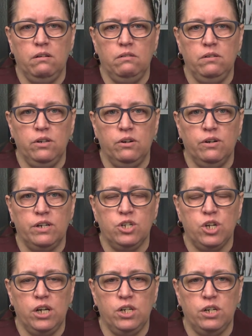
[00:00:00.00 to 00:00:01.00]
You're
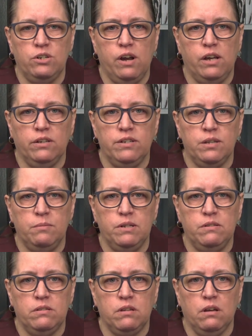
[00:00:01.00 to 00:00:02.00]
exchanging trial
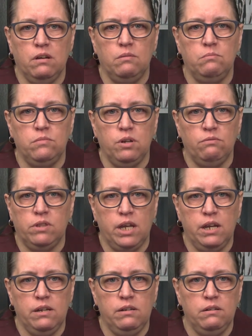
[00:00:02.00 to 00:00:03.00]
exhibits. Don't
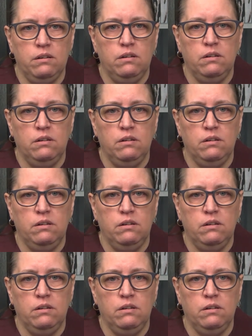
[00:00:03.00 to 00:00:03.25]
they,